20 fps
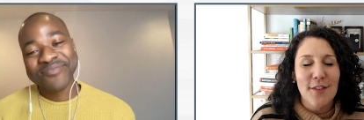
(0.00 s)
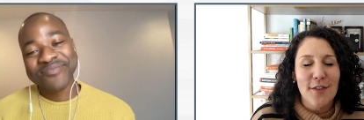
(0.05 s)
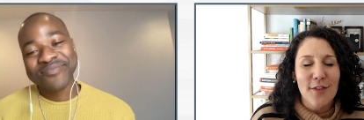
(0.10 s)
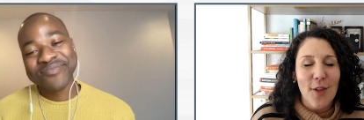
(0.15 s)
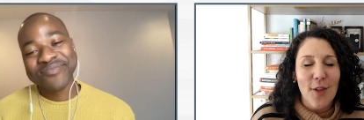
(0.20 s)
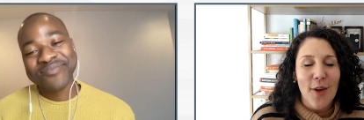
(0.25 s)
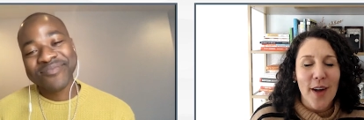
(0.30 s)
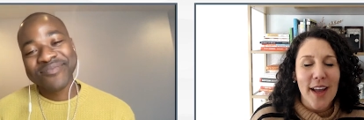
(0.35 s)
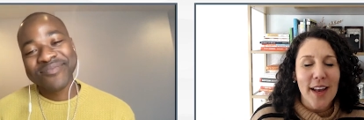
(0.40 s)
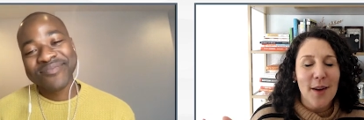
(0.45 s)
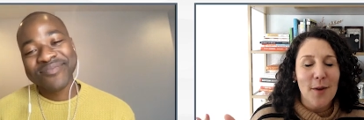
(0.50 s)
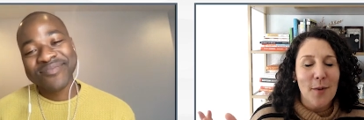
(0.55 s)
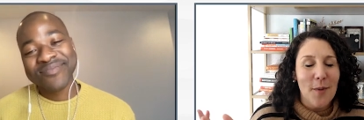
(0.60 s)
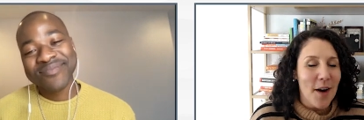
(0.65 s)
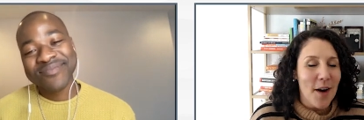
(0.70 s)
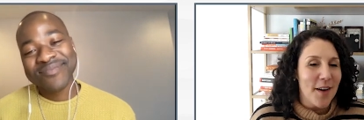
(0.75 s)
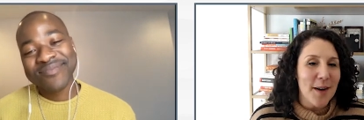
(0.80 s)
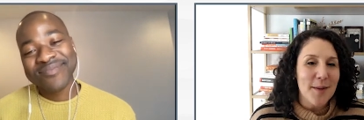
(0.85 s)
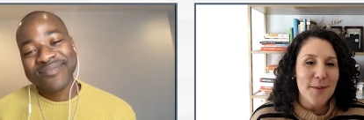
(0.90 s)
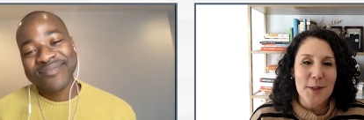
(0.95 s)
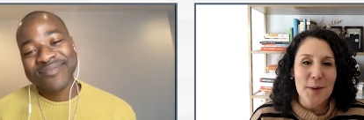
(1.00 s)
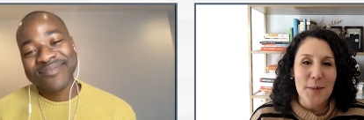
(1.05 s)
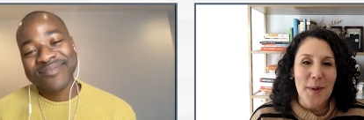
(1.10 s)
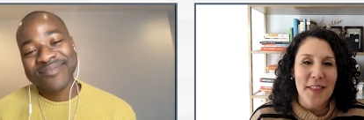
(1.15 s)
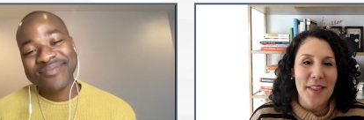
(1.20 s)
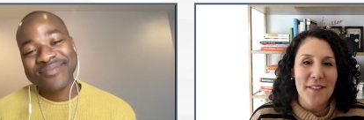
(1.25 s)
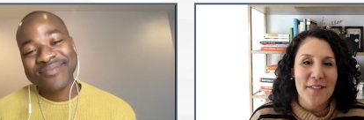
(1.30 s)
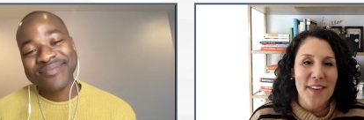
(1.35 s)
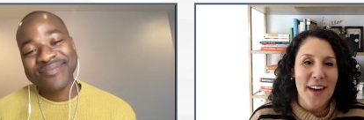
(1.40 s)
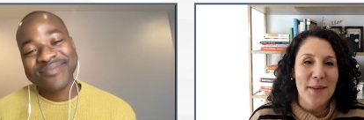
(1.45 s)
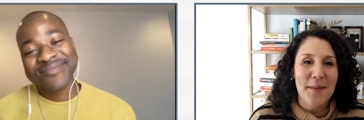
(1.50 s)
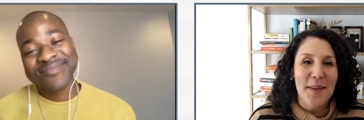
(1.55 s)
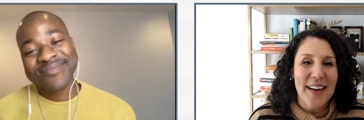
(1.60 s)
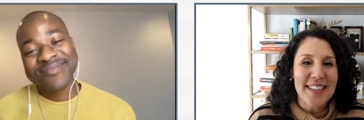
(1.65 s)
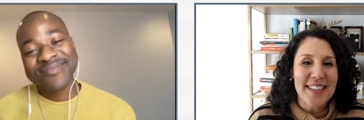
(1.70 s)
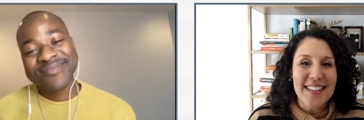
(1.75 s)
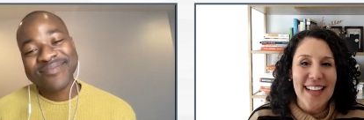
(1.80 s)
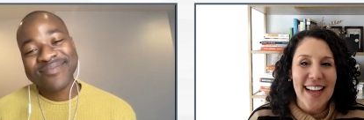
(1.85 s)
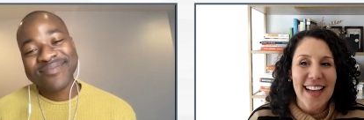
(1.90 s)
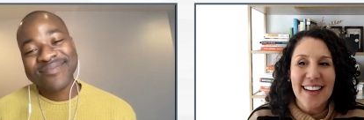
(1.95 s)
Speaker 1: Floyd, welcome to What the
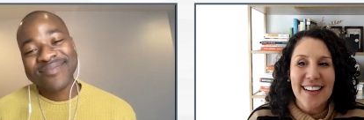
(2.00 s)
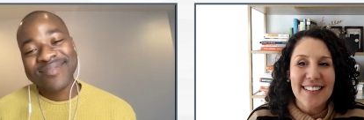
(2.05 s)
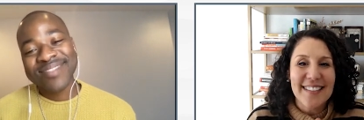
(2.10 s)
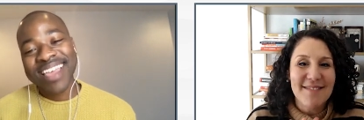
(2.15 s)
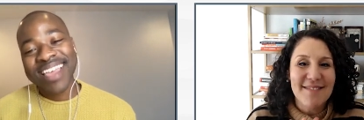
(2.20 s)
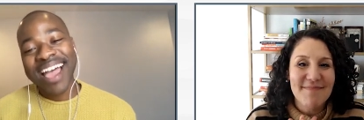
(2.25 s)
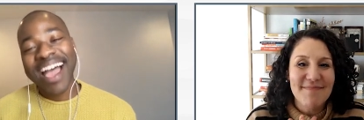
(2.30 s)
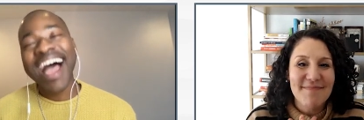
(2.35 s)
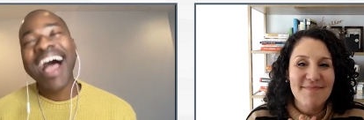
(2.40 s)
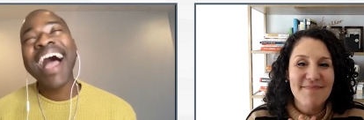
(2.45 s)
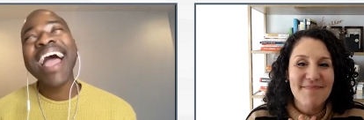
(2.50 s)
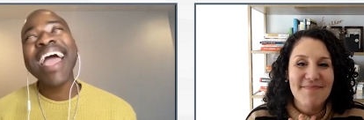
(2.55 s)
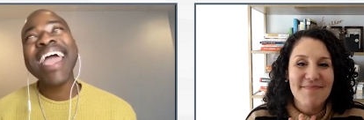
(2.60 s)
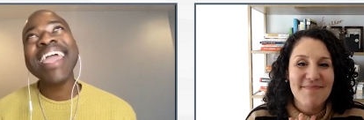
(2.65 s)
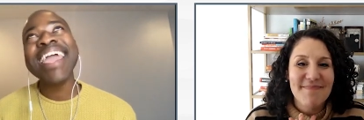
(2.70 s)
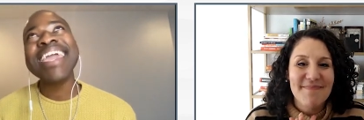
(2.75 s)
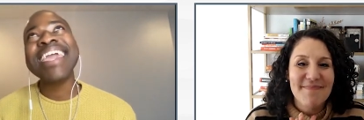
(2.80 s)
Fundraising. I